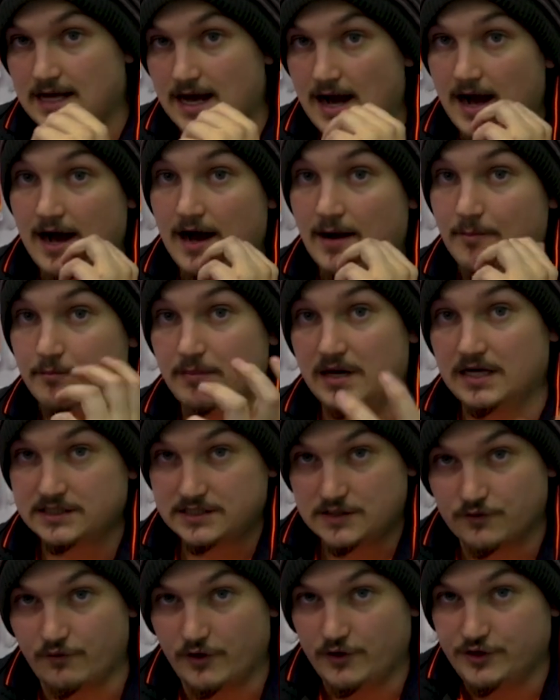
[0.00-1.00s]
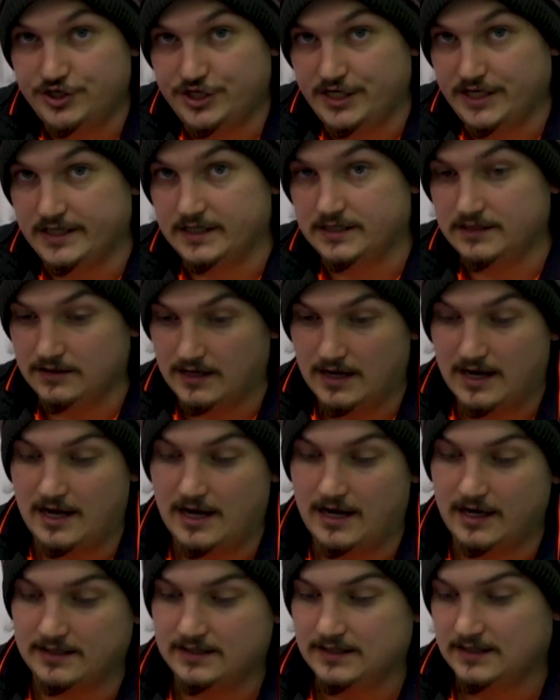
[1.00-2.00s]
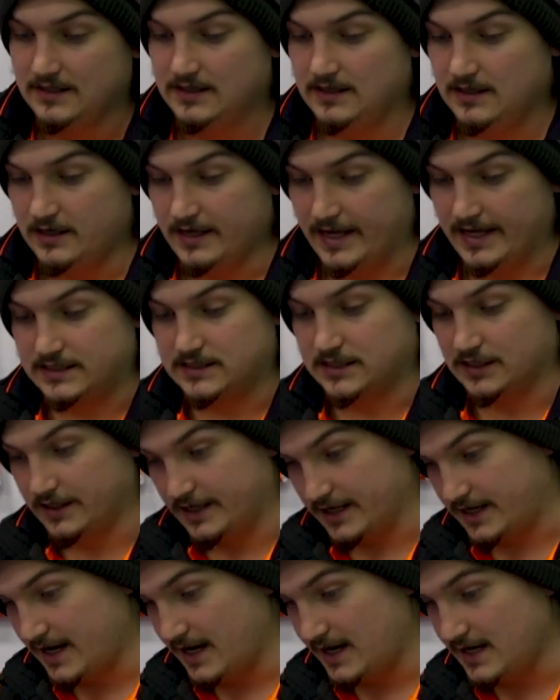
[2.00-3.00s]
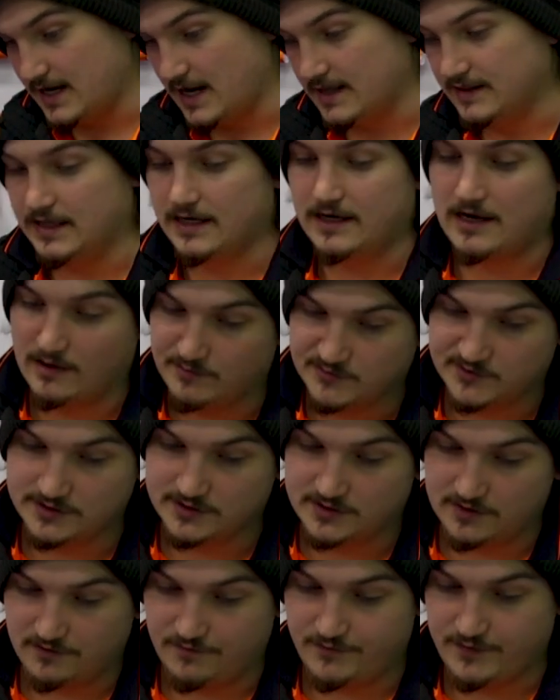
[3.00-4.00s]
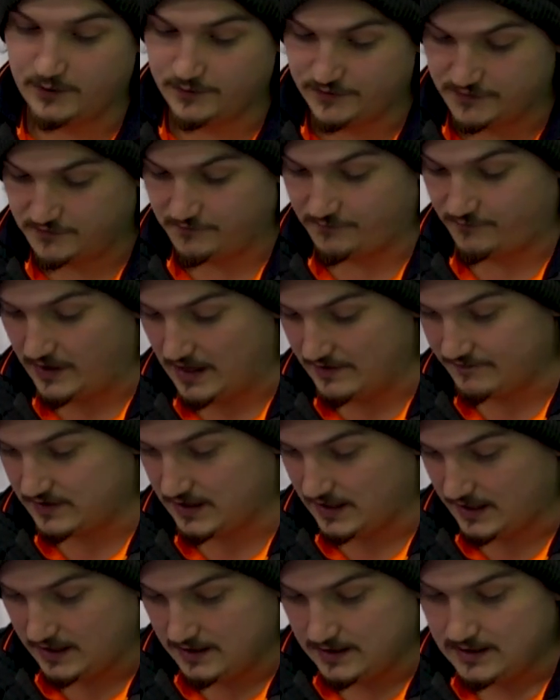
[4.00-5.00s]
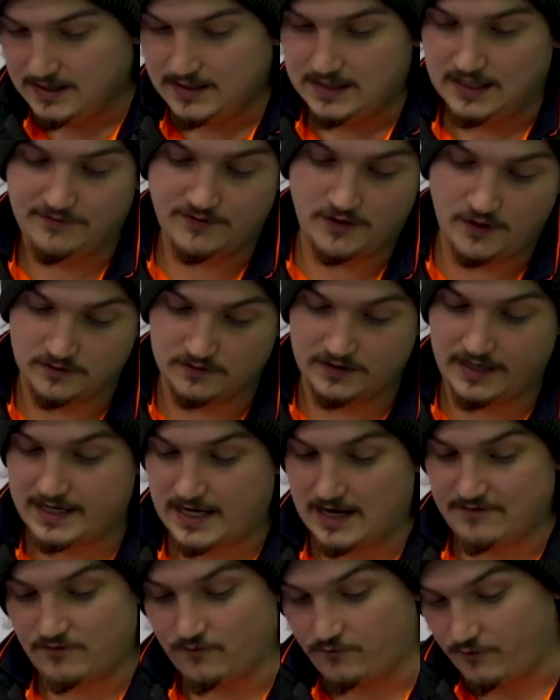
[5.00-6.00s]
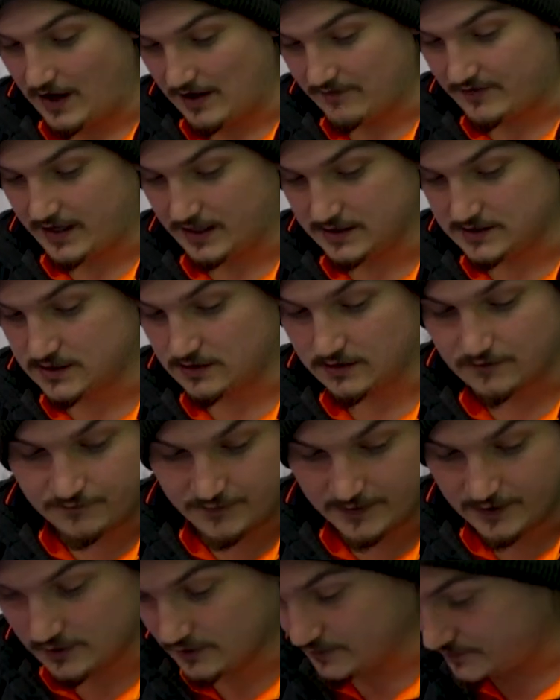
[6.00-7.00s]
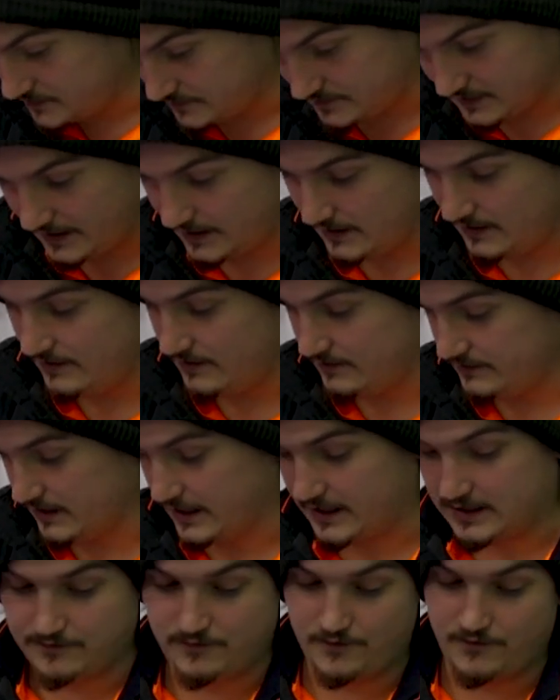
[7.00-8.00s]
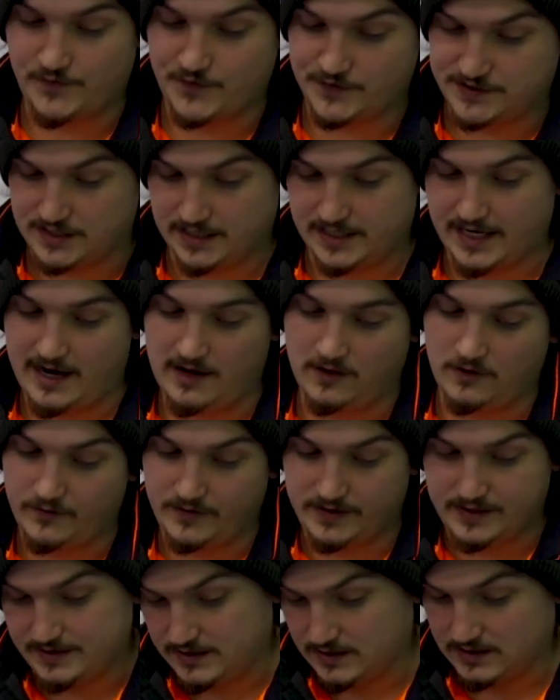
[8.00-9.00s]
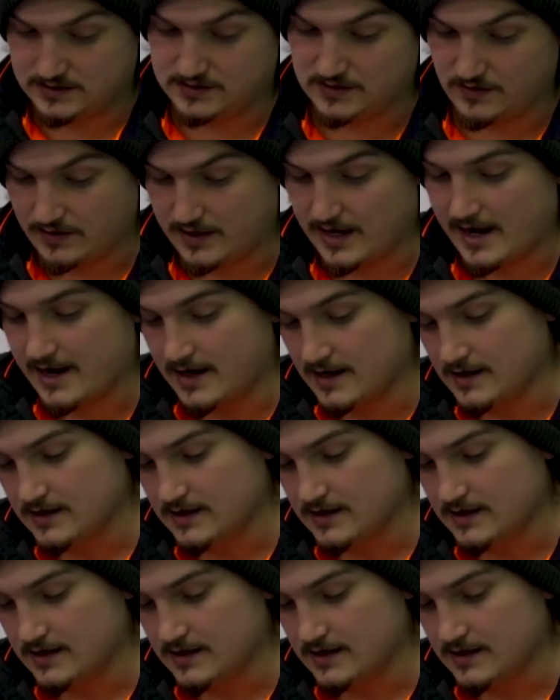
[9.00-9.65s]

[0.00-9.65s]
Master Roshi, it's a negate and then comes onto the field as a 5k. If you don't like having 5ks on the field, then, like, if you're versing Kale or anything, it's okay.